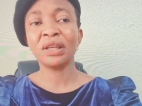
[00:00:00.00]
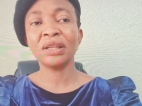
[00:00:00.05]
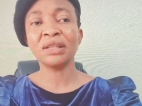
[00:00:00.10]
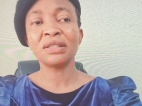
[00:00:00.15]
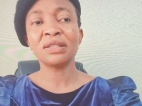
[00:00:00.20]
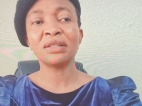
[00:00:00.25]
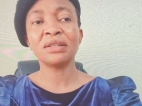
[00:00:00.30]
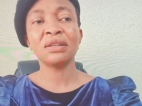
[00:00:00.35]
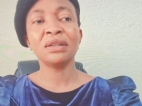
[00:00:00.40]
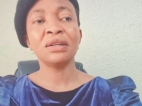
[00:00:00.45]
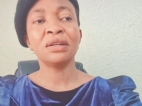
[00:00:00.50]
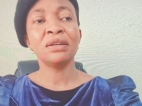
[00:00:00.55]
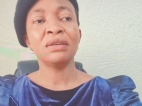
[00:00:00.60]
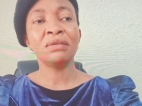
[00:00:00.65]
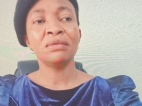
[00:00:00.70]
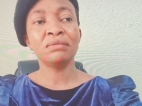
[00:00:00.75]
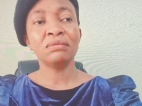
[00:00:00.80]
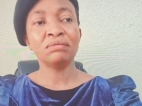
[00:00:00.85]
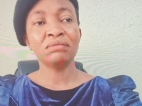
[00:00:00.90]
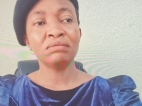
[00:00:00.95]
things,
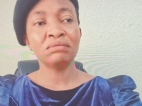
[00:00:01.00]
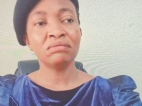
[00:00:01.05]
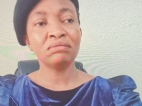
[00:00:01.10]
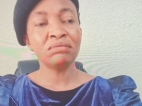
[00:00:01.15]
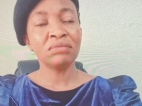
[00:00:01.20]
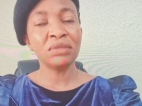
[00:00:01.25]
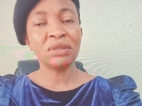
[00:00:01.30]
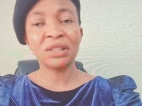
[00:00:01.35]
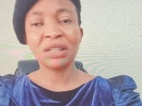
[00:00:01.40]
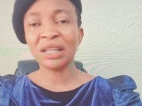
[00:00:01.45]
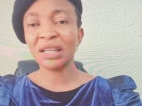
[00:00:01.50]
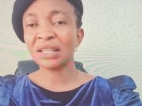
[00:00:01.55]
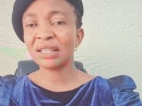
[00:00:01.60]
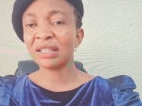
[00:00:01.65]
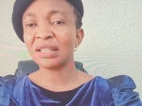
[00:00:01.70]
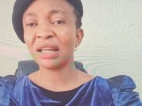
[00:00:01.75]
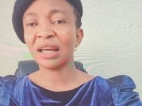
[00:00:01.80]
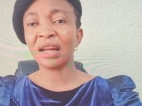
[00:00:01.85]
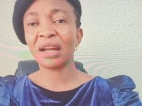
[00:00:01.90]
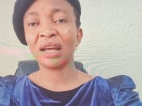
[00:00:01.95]

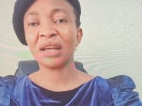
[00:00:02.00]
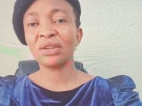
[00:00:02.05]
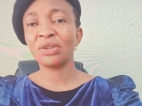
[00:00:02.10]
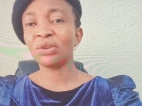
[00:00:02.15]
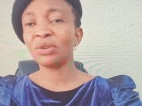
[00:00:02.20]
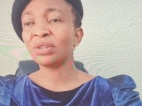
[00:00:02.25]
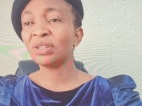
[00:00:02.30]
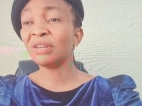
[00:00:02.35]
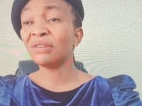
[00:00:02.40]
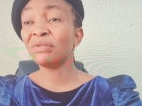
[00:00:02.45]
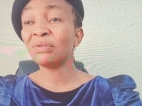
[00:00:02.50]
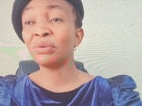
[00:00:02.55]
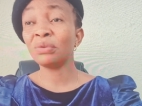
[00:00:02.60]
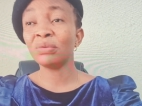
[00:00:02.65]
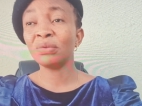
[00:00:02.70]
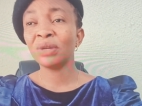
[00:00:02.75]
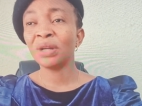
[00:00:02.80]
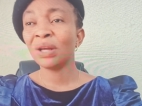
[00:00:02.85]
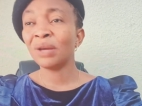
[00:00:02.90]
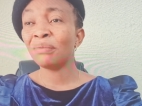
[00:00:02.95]
things that are not
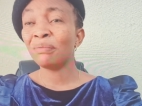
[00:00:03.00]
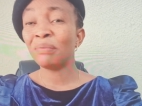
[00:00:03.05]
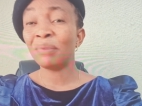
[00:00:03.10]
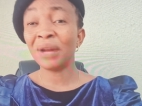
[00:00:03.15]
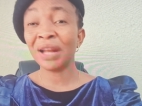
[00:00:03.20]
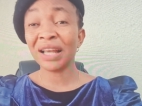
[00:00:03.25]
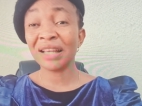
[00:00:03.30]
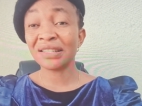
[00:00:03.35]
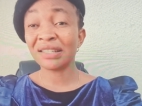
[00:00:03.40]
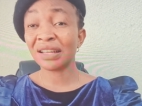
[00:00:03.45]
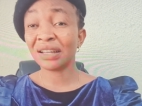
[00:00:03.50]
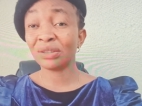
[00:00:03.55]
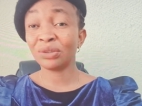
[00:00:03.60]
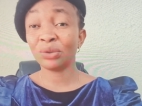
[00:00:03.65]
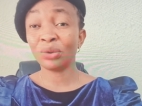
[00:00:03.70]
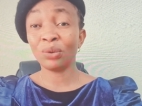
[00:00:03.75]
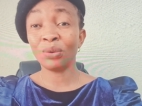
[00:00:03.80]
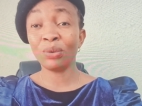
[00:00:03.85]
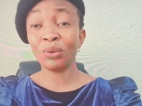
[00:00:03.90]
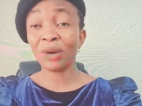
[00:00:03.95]
even pleasant
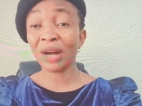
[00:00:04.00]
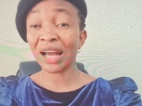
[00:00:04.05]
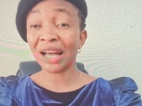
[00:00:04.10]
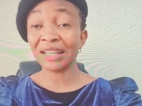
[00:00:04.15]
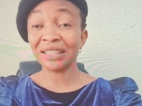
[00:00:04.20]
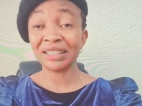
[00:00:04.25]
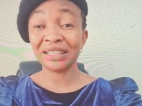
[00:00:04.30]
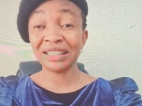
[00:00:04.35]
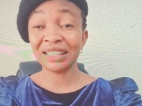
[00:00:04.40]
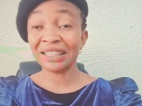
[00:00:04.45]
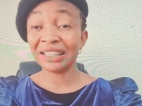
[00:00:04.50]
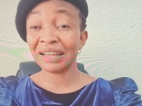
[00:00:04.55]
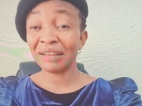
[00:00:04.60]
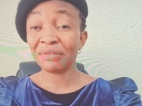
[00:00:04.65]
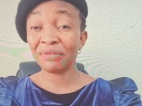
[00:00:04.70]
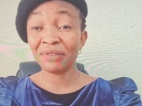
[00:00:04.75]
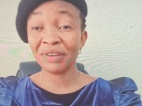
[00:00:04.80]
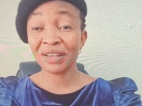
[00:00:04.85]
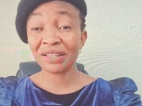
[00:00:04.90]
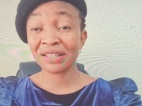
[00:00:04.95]
to look at in the
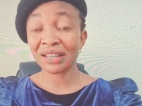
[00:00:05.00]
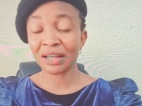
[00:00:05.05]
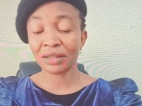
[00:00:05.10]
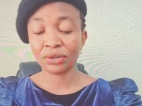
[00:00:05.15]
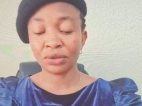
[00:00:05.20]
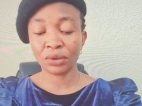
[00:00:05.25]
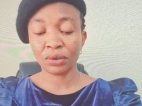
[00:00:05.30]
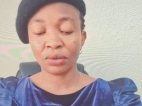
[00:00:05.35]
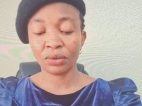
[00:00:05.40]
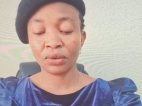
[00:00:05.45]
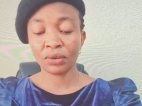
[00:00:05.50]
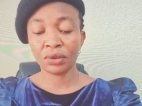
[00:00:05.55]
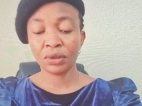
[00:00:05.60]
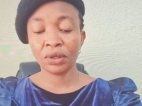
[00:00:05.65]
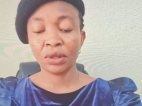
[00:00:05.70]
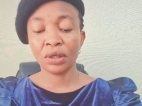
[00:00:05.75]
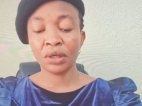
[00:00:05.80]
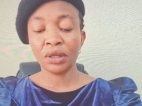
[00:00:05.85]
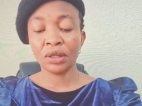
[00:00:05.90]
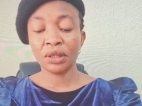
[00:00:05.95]
face at all,
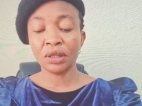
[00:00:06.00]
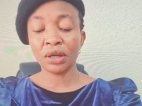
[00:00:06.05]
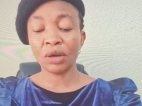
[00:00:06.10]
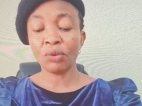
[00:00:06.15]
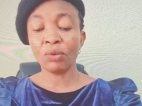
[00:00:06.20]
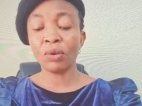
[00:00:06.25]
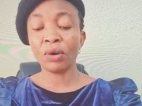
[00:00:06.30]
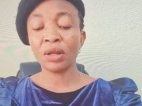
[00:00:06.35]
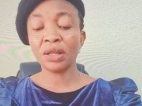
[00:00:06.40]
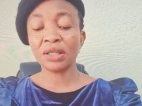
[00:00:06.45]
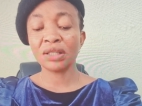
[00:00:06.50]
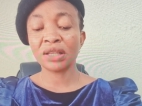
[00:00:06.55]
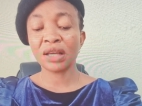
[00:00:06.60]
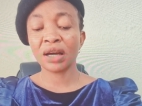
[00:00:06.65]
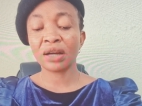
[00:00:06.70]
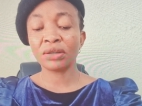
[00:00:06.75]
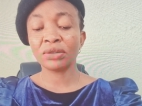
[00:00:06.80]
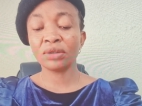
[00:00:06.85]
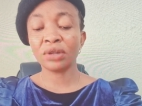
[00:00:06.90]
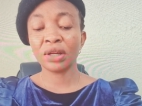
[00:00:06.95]
the world is
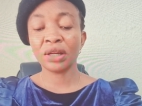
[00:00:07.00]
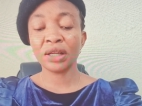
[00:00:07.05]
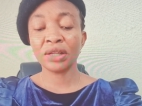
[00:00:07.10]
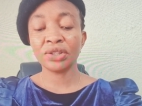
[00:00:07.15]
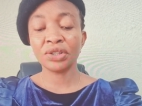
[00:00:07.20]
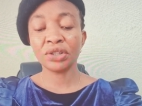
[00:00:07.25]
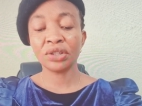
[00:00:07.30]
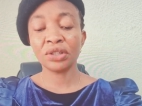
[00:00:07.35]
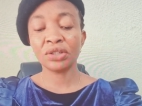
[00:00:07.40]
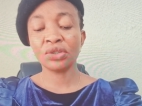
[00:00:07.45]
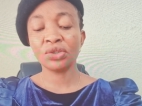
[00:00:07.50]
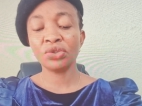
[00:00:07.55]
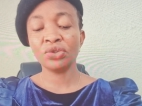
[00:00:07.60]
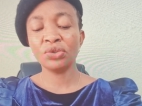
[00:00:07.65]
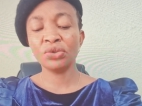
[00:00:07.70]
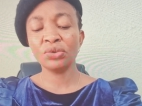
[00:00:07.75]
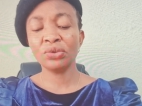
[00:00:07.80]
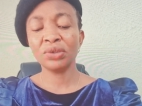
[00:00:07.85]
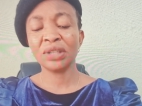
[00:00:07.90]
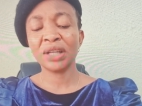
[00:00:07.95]
acknowledging it.
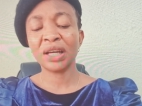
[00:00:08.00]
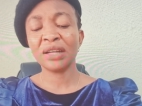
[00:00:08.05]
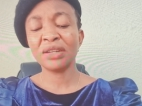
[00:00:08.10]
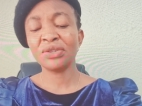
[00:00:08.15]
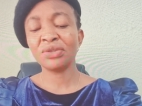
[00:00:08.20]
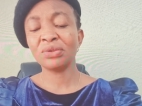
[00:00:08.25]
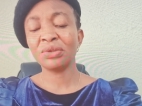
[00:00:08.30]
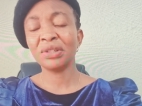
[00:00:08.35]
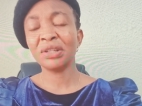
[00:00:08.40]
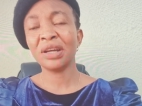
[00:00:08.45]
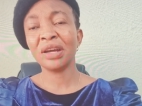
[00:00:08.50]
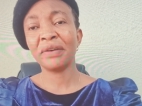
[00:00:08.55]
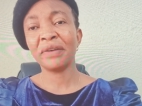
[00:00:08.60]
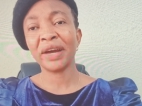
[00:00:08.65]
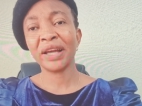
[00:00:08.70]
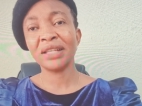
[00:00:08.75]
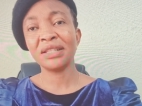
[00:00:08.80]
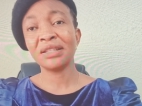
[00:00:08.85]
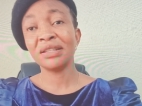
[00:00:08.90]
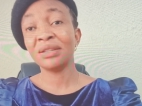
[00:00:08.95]
You that is doing the
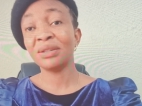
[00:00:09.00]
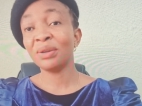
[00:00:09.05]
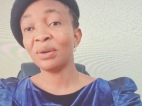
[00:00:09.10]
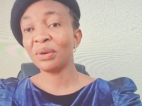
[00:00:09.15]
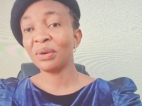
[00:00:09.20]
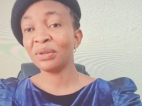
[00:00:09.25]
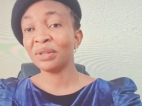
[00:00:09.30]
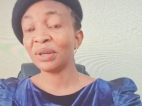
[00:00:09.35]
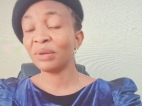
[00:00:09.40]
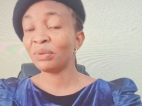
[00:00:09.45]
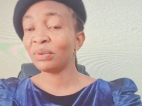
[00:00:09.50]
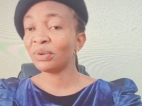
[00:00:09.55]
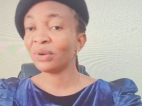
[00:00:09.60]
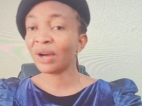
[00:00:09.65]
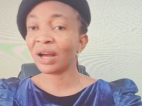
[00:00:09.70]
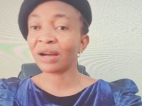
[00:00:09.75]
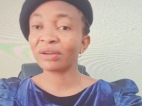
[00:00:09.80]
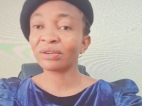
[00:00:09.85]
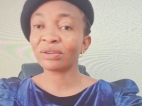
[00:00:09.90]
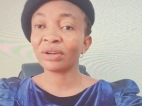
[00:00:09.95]
right thing, no, they will
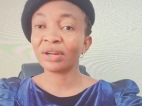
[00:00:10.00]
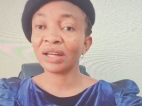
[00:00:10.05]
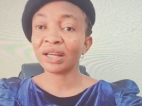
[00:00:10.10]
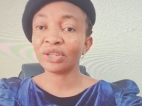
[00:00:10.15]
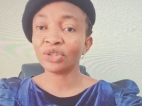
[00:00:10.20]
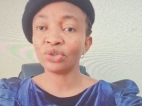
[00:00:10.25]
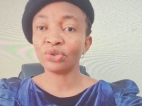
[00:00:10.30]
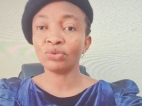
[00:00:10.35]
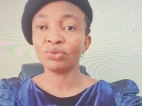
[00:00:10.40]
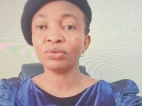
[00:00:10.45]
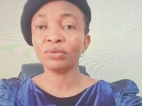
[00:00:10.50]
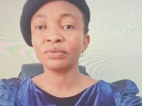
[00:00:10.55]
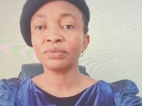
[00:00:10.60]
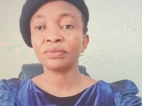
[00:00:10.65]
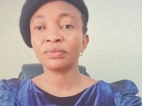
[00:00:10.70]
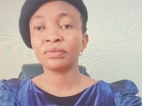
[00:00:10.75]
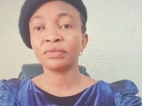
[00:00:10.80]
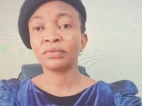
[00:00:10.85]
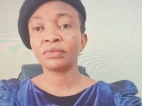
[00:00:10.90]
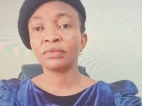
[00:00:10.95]
not acknowledge you.
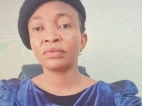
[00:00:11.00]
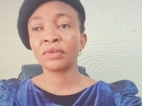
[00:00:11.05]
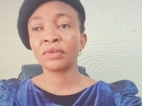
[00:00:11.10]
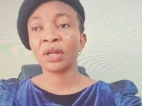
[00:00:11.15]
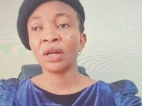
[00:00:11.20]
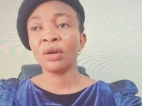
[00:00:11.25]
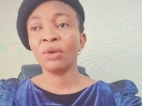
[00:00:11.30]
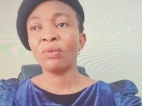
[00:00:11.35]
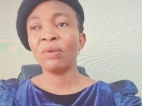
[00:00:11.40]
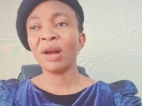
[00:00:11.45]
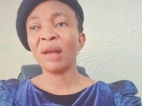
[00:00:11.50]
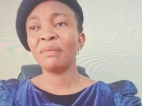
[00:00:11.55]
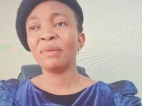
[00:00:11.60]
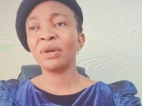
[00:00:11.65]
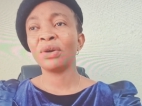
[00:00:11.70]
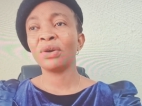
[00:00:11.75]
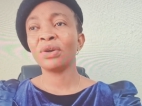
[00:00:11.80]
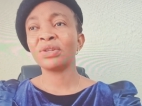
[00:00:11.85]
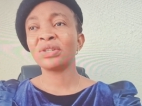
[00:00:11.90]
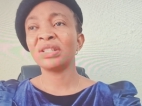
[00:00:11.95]
Why?
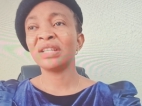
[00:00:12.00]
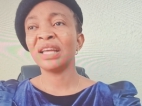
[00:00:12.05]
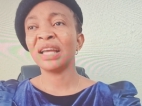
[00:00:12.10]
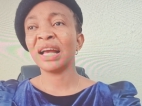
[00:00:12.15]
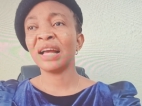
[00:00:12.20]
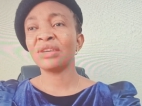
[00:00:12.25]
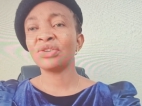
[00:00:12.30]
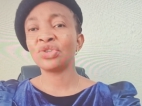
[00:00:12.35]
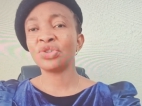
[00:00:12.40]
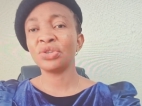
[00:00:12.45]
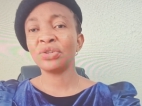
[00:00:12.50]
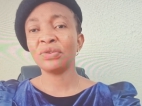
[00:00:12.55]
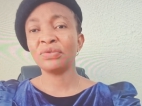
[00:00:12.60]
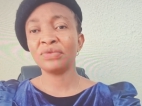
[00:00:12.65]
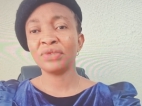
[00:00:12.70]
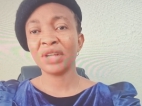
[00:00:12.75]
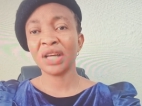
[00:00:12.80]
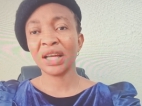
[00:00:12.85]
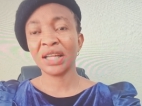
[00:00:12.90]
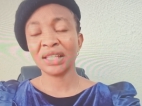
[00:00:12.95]
Because they have
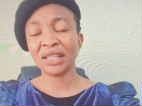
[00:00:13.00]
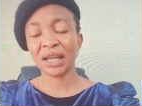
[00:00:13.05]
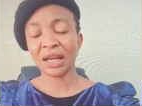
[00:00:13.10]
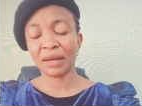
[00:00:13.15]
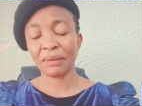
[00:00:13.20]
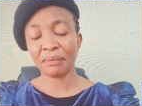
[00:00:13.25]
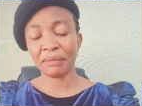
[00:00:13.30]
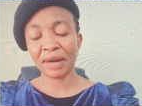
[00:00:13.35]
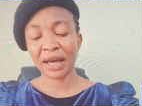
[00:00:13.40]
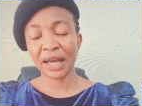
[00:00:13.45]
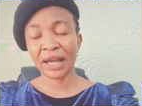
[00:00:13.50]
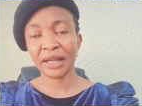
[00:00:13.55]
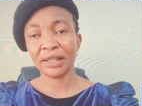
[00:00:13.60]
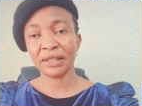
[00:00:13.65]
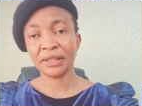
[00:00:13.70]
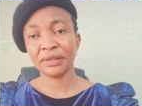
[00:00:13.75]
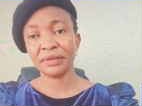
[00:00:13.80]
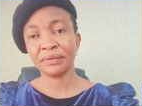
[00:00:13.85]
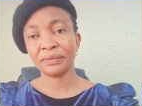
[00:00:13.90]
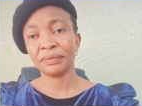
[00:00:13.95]
shifted their
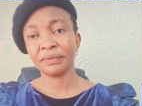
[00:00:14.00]
mind